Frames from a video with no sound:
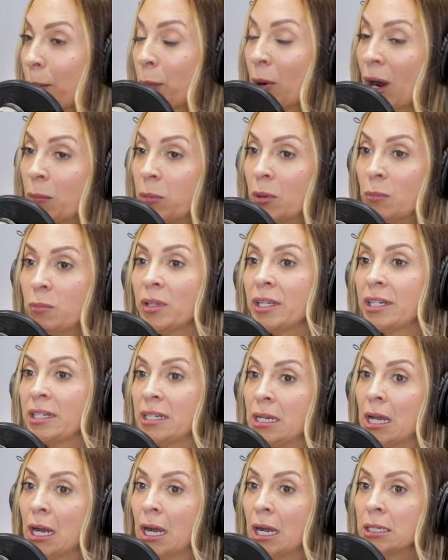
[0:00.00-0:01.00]
probably
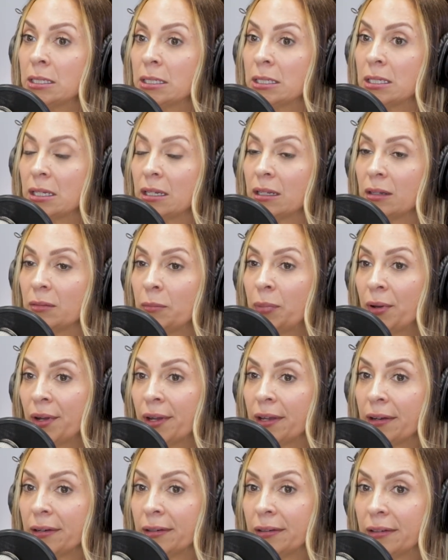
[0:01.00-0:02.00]
not,
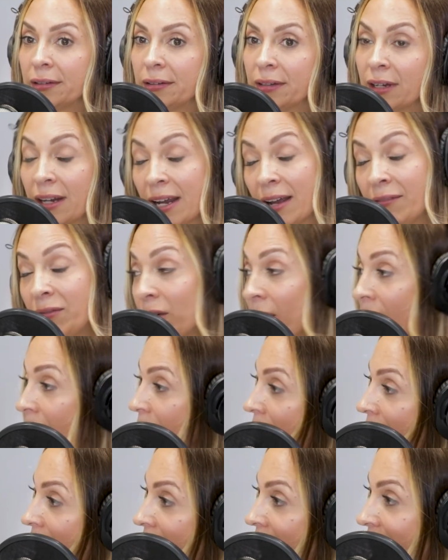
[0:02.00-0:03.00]
but I have thought
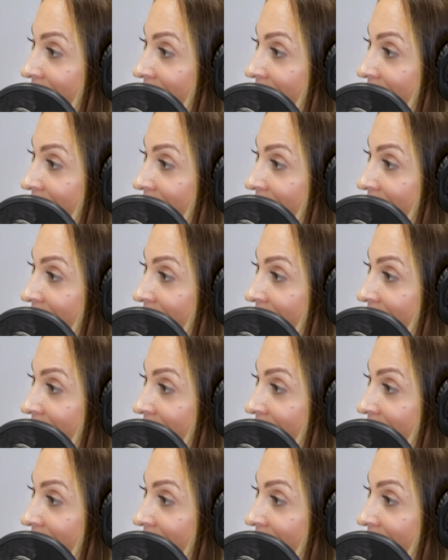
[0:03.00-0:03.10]
about it.